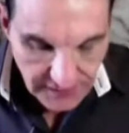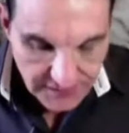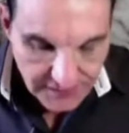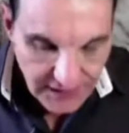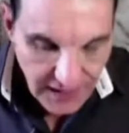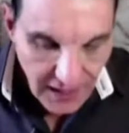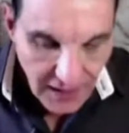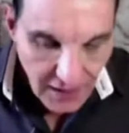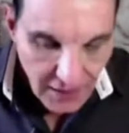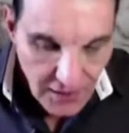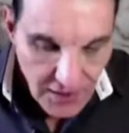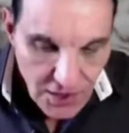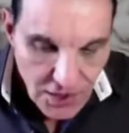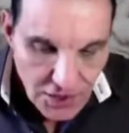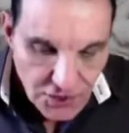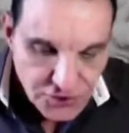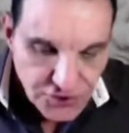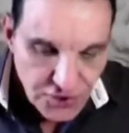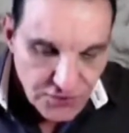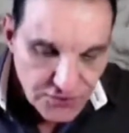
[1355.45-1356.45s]
Now,
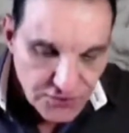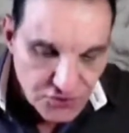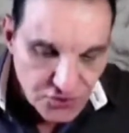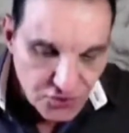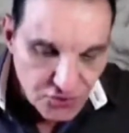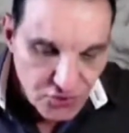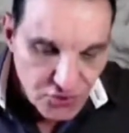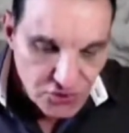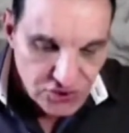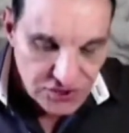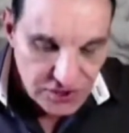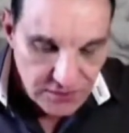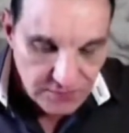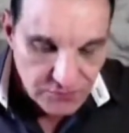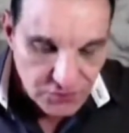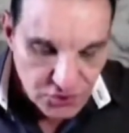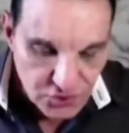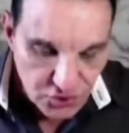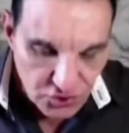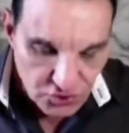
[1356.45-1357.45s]
so the
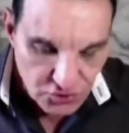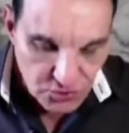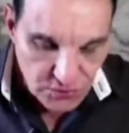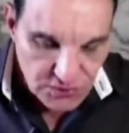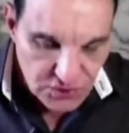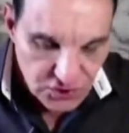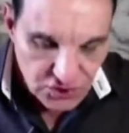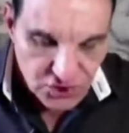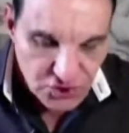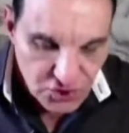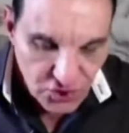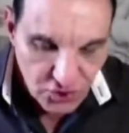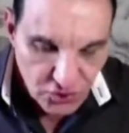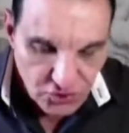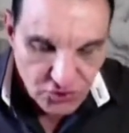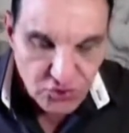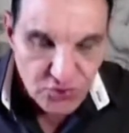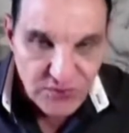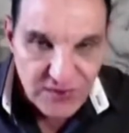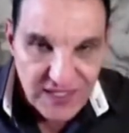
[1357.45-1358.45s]
Jerusalem church, we just
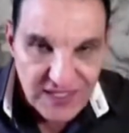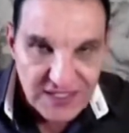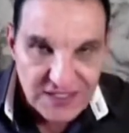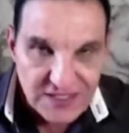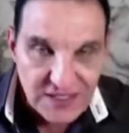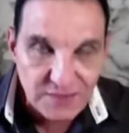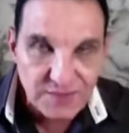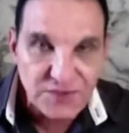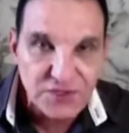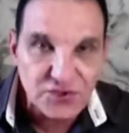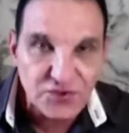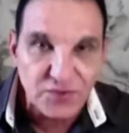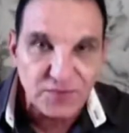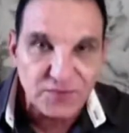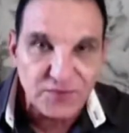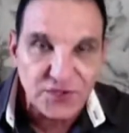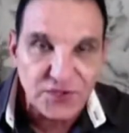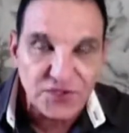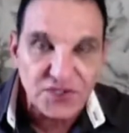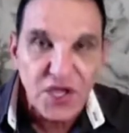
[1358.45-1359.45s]
showed you there some
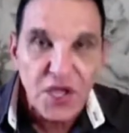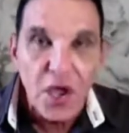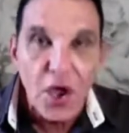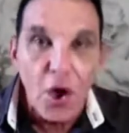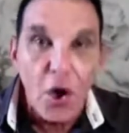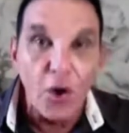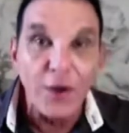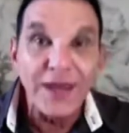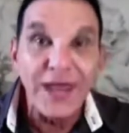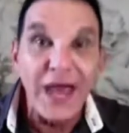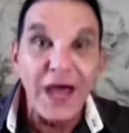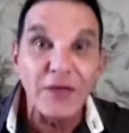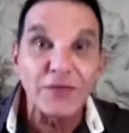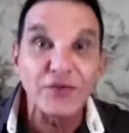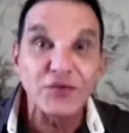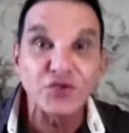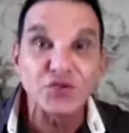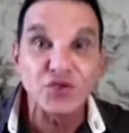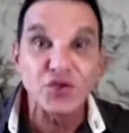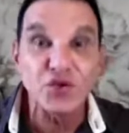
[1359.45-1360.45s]
scriptures on how
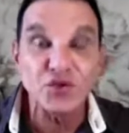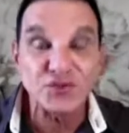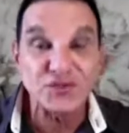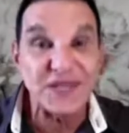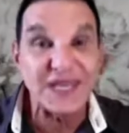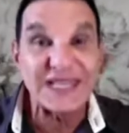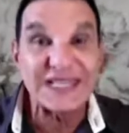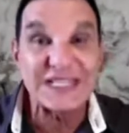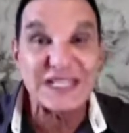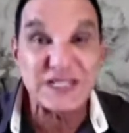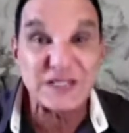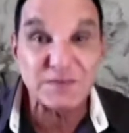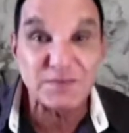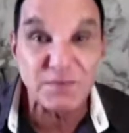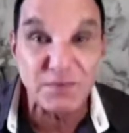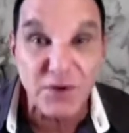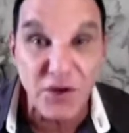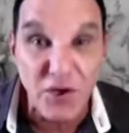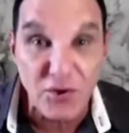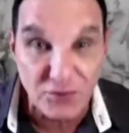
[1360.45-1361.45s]
the church now
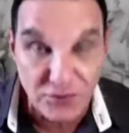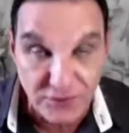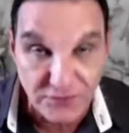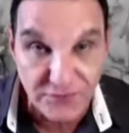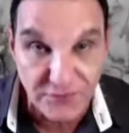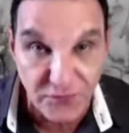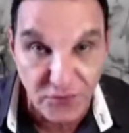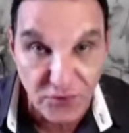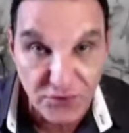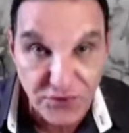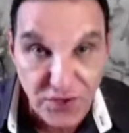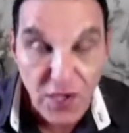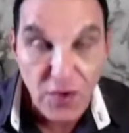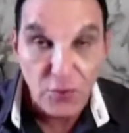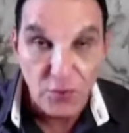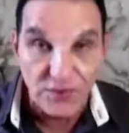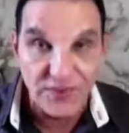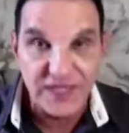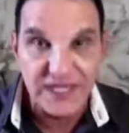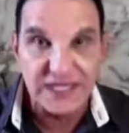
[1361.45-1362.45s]
exploded forth
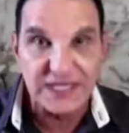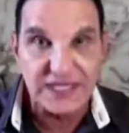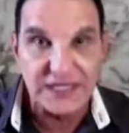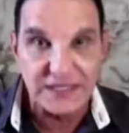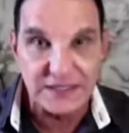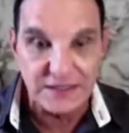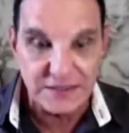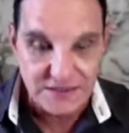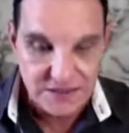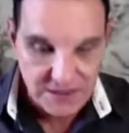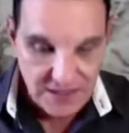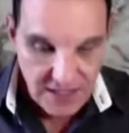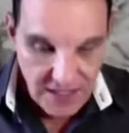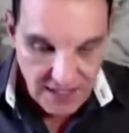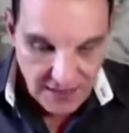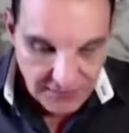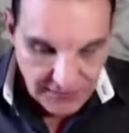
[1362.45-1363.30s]
with healings.